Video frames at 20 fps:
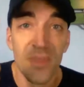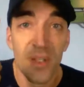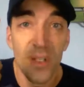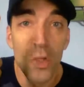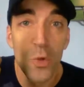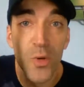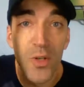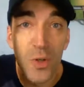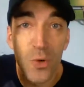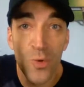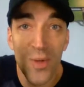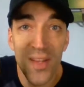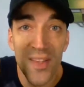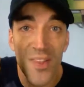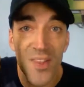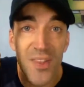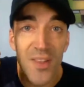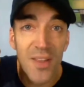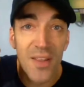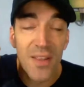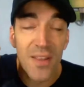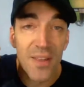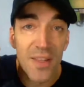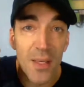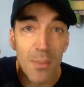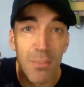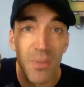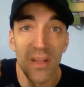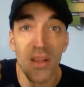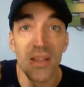you increase the
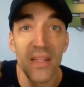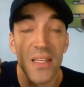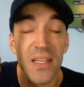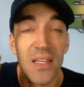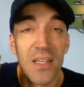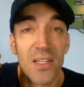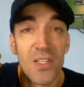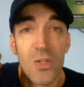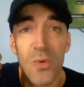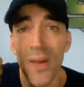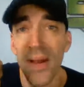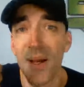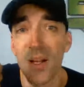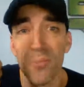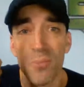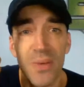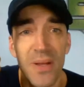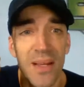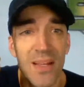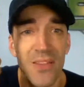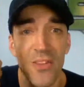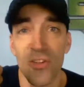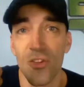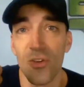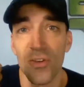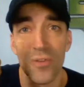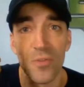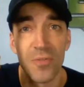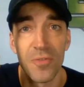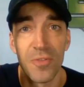ability to help and
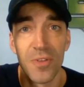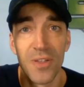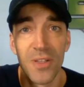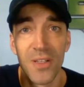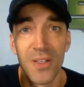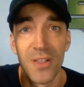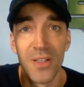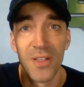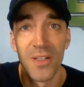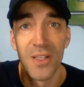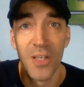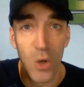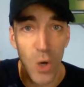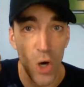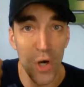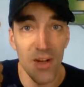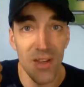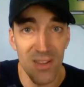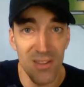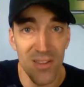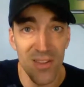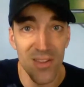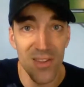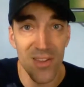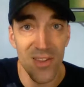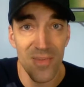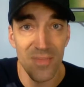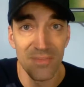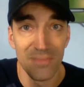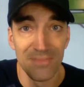serve your
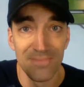audiences.